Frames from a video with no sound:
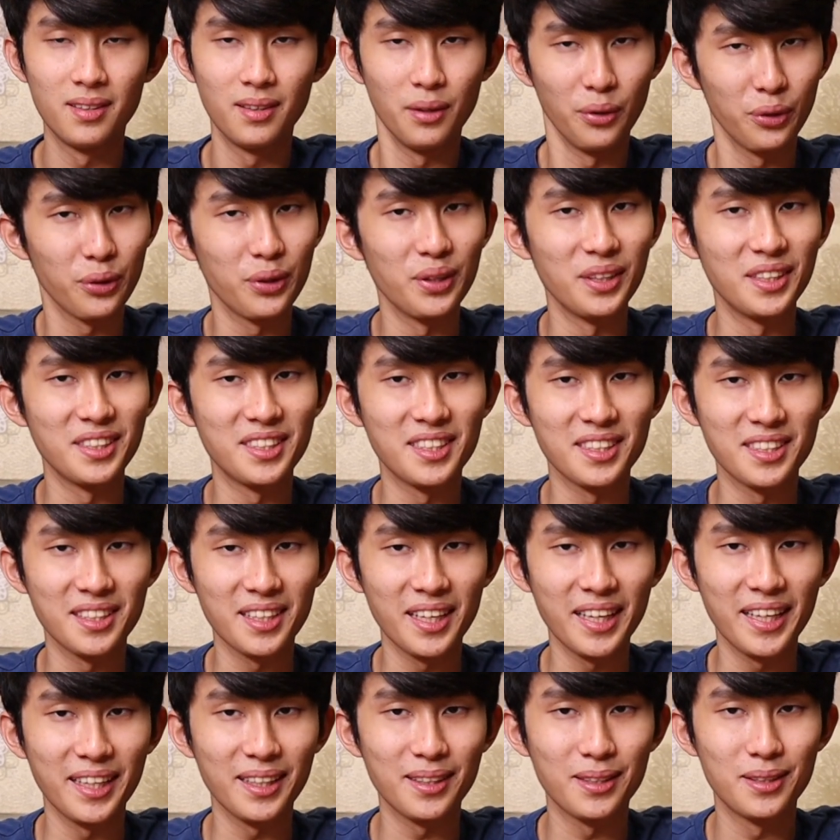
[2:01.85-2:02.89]
Okay, this is
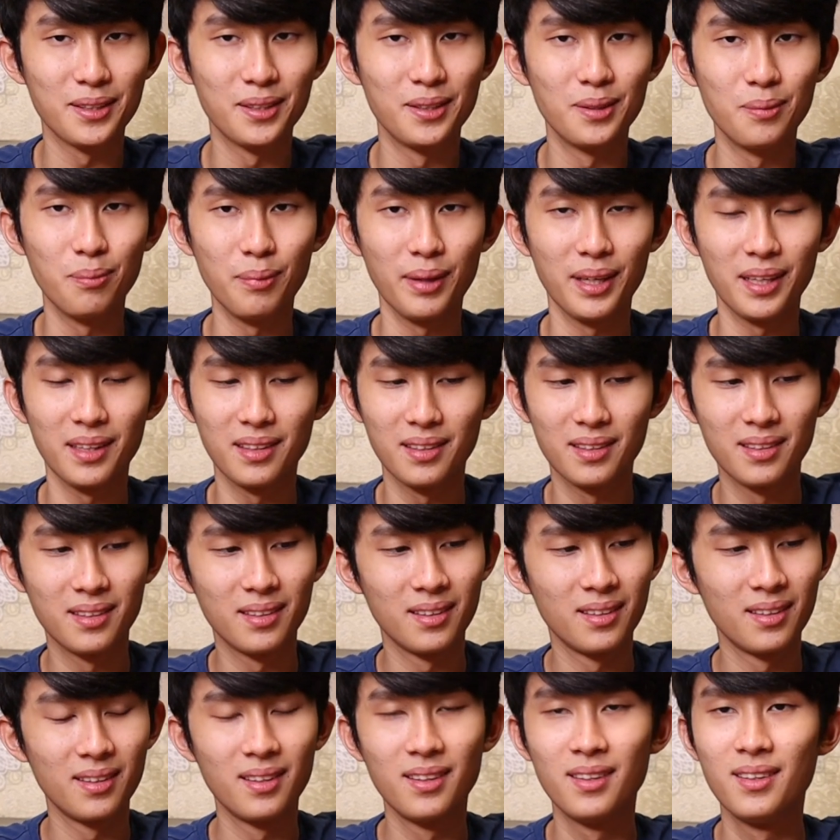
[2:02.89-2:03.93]
late, but
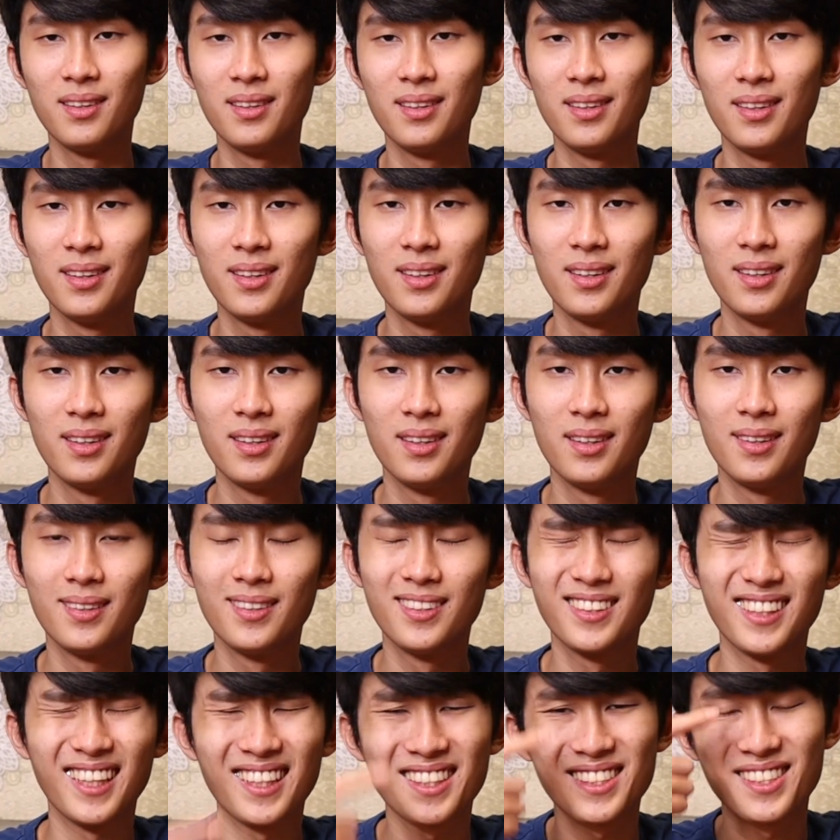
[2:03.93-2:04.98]

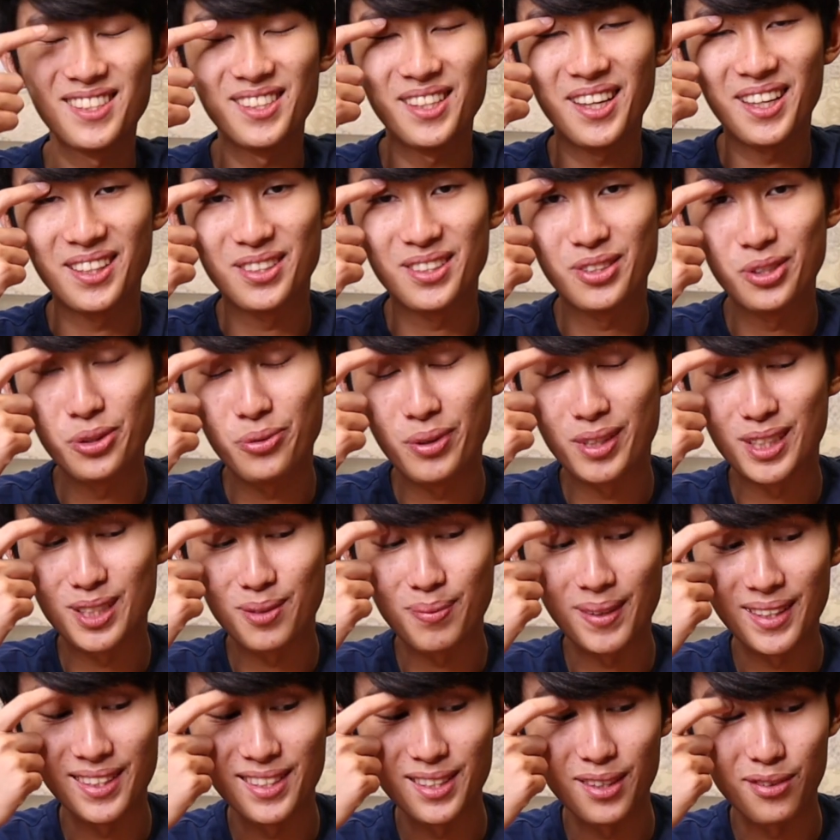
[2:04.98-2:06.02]
that's not too
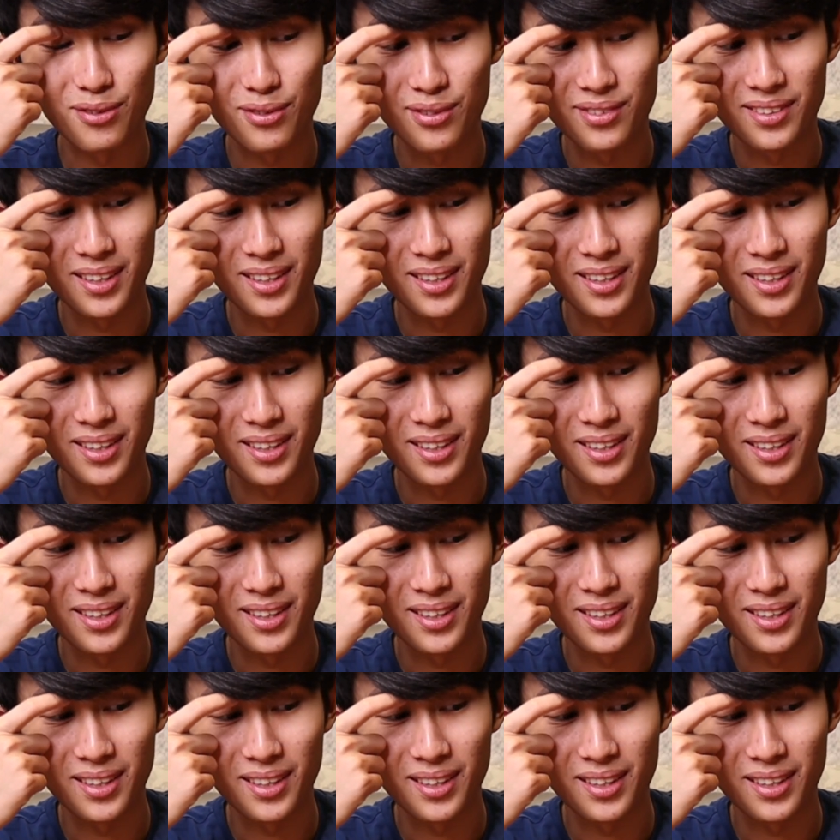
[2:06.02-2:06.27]
expensive.